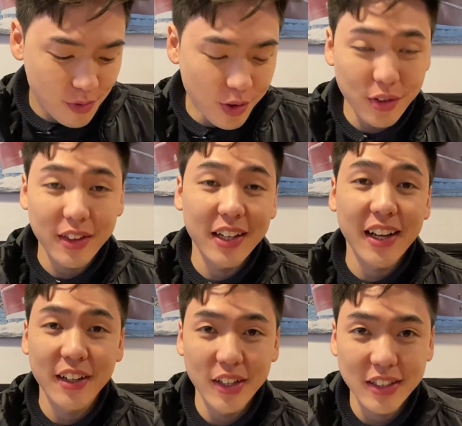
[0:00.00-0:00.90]
You don't think I
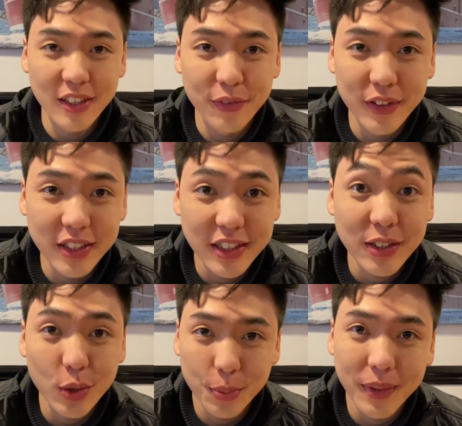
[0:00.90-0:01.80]
could actually finish this
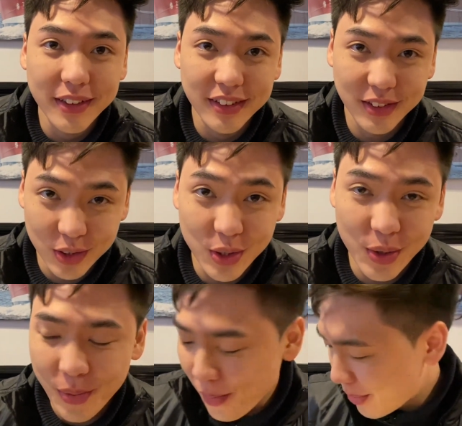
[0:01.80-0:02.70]
whole platter, do you?
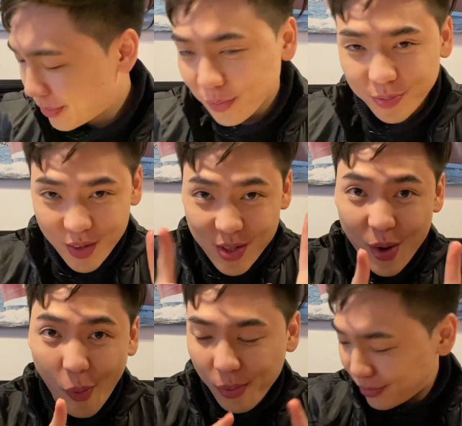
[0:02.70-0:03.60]
So,
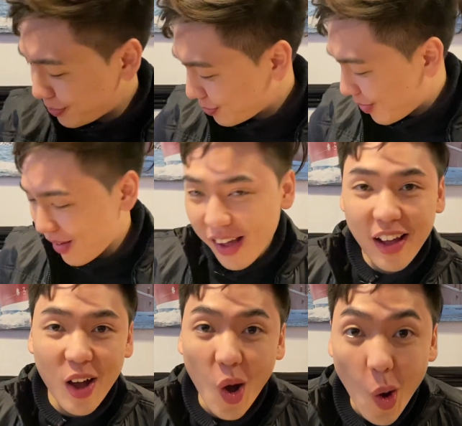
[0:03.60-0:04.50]

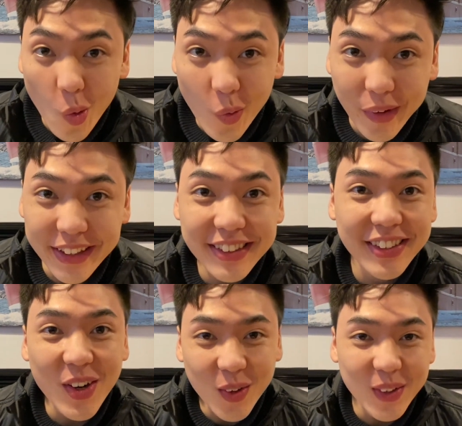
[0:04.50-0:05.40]

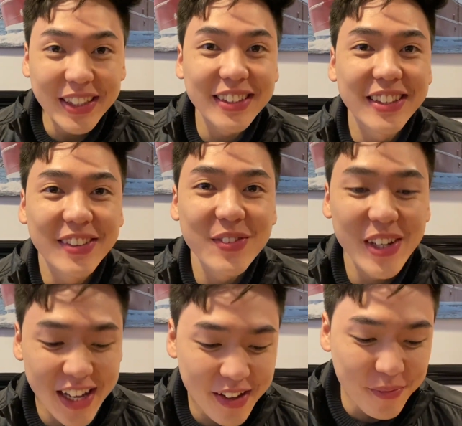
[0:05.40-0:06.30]
always, when
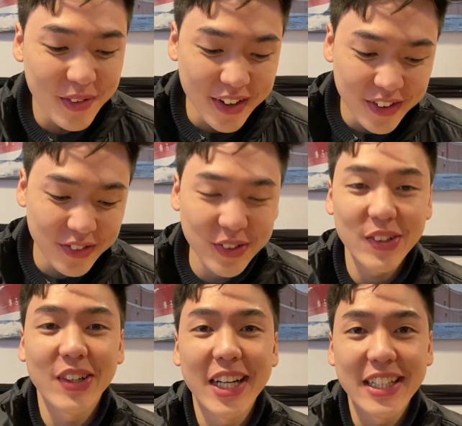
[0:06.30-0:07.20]
I'm here
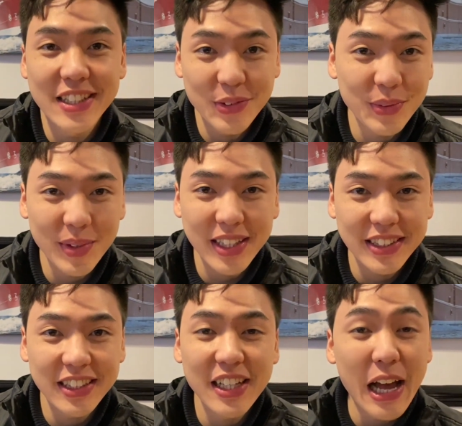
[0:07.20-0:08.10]
for a seafood
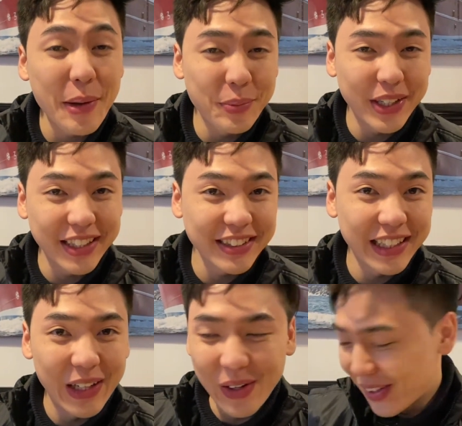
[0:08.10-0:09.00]
platter, I bring this
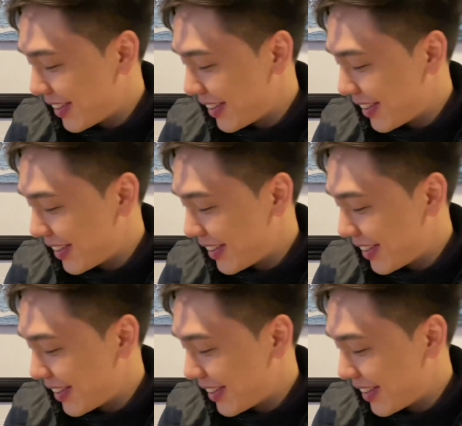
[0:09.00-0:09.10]
along.